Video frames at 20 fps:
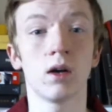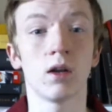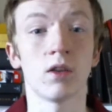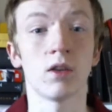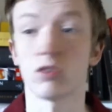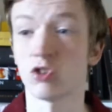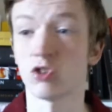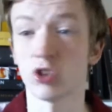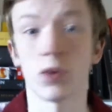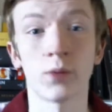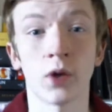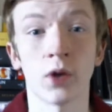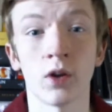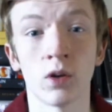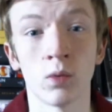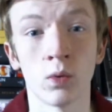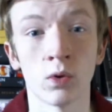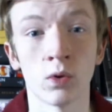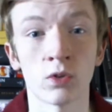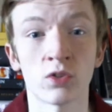there's a job going
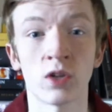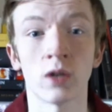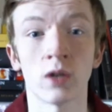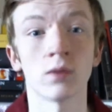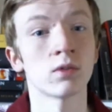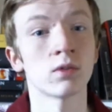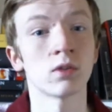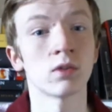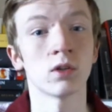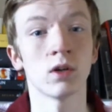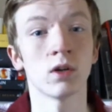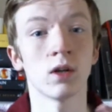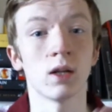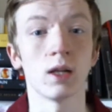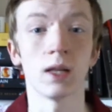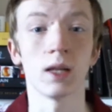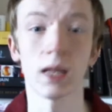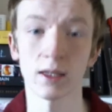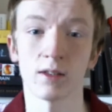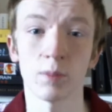at Waterstones.
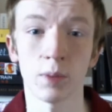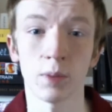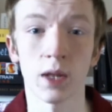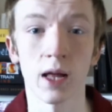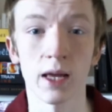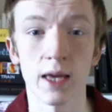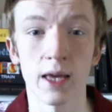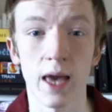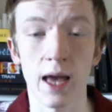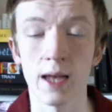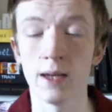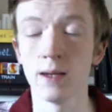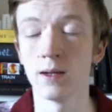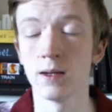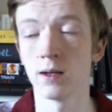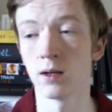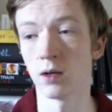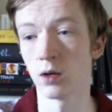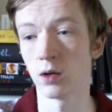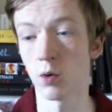Let's apply again.
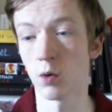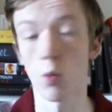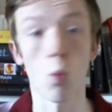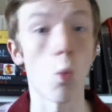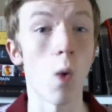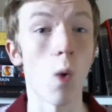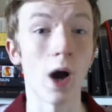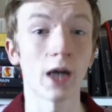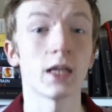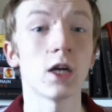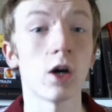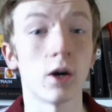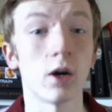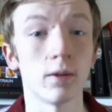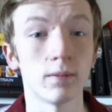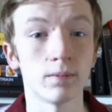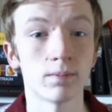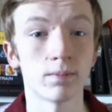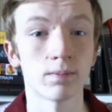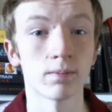Why
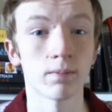not?